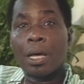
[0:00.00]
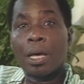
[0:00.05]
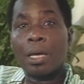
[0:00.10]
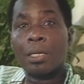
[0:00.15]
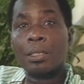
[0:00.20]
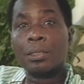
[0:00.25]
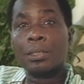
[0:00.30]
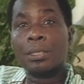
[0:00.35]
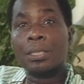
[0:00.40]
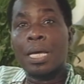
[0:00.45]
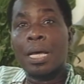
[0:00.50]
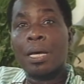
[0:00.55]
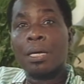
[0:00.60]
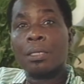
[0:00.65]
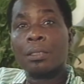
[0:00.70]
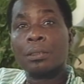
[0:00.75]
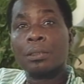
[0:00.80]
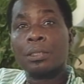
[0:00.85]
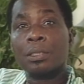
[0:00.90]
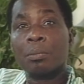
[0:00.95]
I
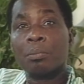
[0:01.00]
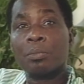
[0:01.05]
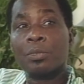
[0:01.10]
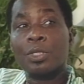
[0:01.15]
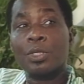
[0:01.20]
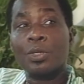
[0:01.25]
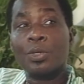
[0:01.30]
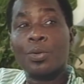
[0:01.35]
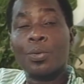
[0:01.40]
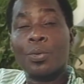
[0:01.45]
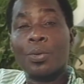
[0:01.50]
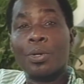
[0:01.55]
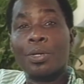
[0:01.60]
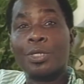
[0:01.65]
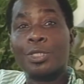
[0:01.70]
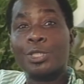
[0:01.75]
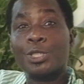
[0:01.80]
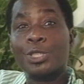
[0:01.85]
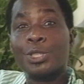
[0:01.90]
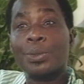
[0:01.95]
sang something
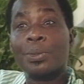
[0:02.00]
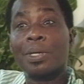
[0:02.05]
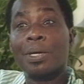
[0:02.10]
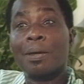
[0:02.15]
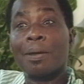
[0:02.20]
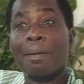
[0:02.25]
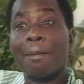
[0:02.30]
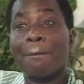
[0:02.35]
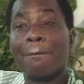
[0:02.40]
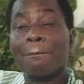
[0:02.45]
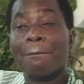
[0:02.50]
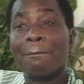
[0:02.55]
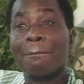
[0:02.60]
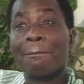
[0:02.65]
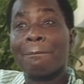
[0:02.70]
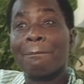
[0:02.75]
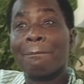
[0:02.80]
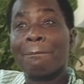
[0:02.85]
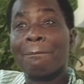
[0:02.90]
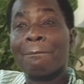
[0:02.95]
called Sugar.
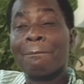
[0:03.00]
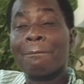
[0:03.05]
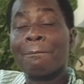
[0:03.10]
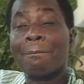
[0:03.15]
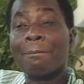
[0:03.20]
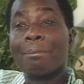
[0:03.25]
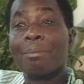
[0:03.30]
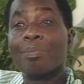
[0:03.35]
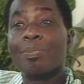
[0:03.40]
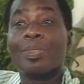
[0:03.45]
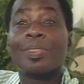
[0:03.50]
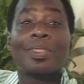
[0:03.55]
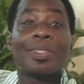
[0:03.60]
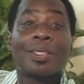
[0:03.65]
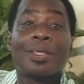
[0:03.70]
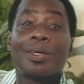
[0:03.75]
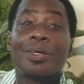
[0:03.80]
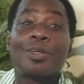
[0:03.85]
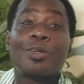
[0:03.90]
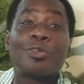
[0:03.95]
Mm?
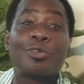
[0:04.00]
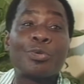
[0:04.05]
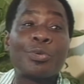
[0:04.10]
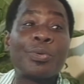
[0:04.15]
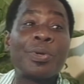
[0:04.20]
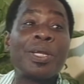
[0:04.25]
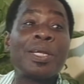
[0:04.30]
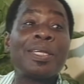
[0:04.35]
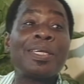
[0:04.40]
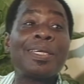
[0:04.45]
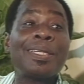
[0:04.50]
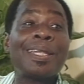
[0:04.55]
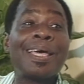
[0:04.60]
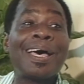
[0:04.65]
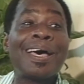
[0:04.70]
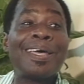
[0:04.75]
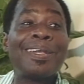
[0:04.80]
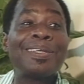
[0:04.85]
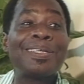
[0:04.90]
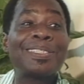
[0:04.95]

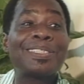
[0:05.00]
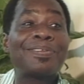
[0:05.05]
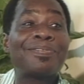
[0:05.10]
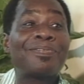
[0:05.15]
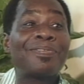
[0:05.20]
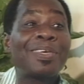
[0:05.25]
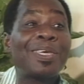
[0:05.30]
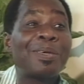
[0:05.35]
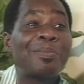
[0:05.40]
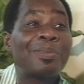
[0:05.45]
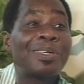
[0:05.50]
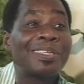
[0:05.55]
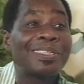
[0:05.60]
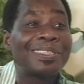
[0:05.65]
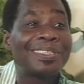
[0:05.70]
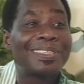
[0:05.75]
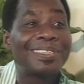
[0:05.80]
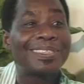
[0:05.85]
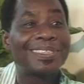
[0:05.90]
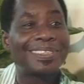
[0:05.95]
Trinidad is
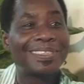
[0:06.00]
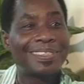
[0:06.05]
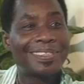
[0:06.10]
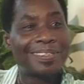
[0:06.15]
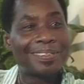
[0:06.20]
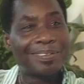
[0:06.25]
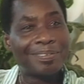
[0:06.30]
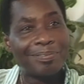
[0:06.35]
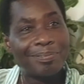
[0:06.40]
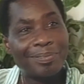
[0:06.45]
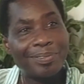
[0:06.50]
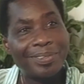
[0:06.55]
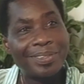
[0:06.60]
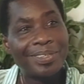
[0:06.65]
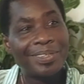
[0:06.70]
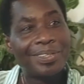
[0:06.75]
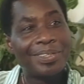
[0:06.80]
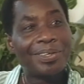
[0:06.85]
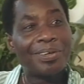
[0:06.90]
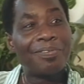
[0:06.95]
famous
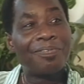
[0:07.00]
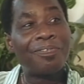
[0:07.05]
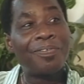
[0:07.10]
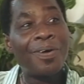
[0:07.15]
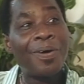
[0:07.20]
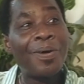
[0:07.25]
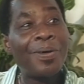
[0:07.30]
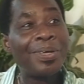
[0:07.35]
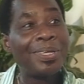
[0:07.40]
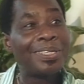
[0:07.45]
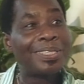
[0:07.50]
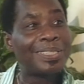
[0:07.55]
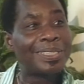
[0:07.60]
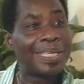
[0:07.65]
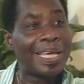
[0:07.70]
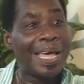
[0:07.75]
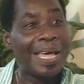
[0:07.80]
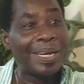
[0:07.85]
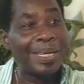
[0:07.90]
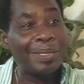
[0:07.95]
for its
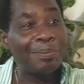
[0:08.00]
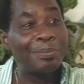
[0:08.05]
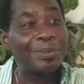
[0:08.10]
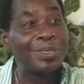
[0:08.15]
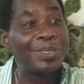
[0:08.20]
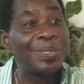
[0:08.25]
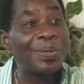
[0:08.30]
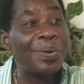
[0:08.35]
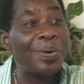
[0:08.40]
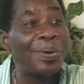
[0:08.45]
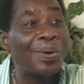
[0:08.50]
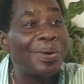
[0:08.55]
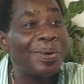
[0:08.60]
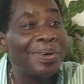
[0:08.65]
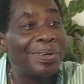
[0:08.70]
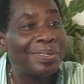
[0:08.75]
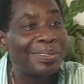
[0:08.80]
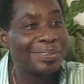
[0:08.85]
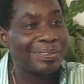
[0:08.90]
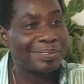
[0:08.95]
calypso.
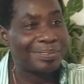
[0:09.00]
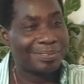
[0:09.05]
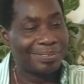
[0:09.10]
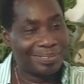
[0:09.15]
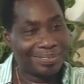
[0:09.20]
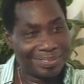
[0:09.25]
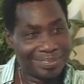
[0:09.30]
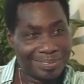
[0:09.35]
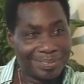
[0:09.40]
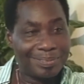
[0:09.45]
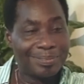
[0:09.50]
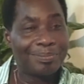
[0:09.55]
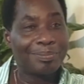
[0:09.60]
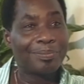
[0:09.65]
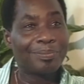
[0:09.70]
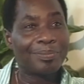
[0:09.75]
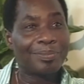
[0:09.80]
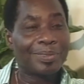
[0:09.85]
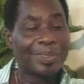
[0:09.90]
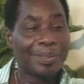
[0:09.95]

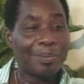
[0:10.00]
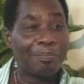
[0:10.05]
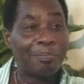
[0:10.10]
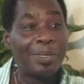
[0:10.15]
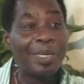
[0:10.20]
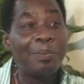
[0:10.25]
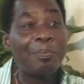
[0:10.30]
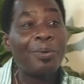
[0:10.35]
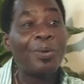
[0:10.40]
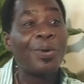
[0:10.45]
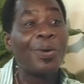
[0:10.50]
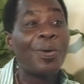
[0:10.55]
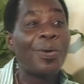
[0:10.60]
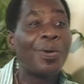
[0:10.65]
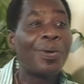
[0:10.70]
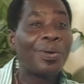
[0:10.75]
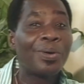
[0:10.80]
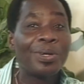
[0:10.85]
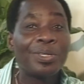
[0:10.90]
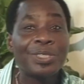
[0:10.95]
People
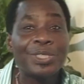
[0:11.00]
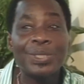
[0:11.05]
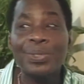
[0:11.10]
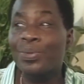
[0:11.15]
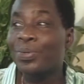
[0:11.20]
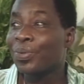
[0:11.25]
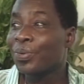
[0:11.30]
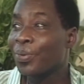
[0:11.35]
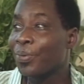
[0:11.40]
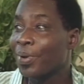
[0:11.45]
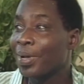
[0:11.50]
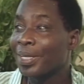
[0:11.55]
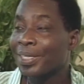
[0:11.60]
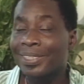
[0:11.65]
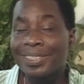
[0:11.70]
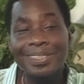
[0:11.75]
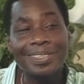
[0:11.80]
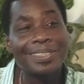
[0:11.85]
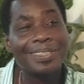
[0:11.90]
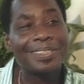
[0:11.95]
also know
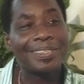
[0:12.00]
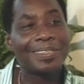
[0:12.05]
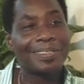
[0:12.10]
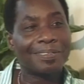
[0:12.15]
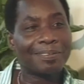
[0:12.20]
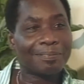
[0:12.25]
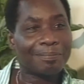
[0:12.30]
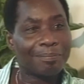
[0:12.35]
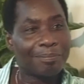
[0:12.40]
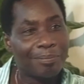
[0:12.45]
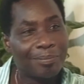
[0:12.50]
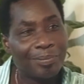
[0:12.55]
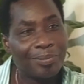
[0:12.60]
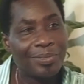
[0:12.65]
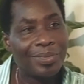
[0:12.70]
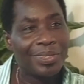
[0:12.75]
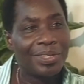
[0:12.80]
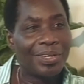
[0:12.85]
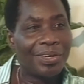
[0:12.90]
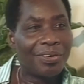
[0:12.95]
us
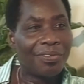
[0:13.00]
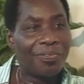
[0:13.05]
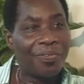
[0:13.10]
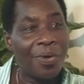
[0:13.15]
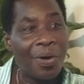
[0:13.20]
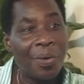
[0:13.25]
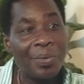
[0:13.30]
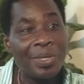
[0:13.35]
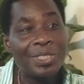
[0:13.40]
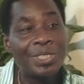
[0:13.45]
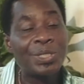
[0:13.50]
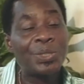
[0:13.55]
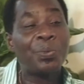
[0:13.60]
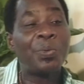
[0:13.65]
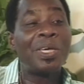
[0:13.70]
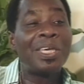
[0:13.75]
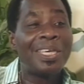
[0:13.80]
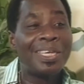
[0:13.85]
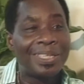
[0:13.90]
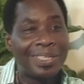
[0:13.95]
for the
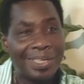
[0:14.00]
sweet